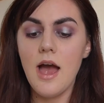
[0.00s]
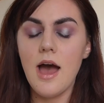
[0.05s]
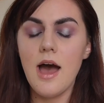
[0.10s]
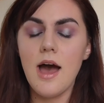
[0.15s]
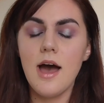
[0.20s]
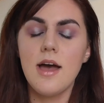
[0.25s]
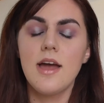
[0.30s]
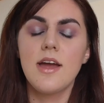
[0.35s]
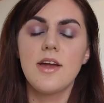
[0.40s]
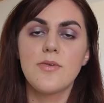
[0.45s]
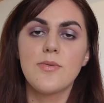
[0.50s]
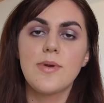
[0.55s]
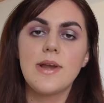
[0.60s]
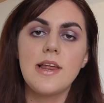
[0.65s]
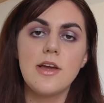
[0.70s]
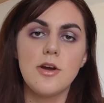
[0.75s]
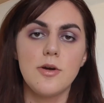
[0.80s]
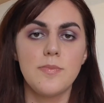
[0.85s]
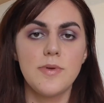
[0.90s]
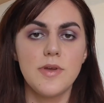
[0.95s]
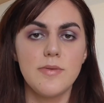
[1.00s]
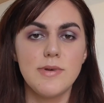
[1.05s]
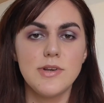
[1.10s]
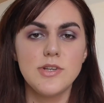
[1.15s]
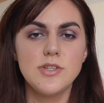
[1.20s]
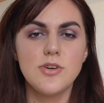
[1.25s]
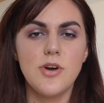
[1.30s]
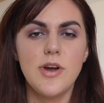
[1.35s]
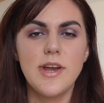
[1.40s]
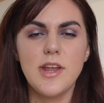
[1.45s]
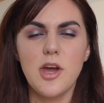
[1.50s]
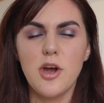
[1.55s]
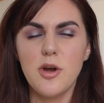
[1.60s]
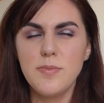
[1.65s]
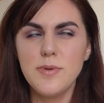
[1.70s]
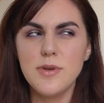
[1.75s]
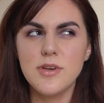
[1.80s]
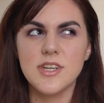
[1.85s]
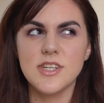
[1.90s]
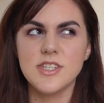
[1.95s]
I really hope you enjoyed. I
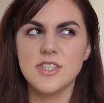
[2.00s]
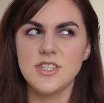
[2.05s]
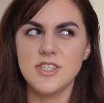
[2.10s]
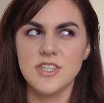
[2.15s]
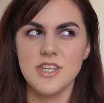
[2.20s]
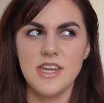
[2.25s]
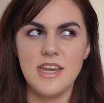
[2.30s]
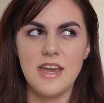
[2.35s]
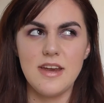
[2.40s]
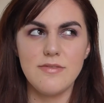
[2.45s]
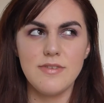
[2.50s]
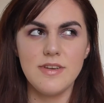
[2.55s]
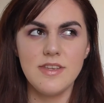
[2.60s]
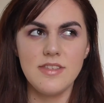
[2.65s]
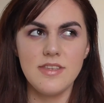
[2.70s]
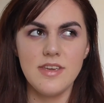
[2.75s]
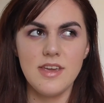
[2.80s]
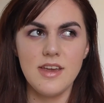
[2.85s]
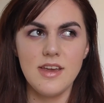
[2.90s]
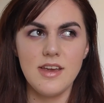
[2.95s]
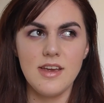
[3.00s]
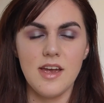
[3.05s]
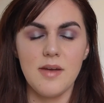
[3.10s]
hope you could see everything.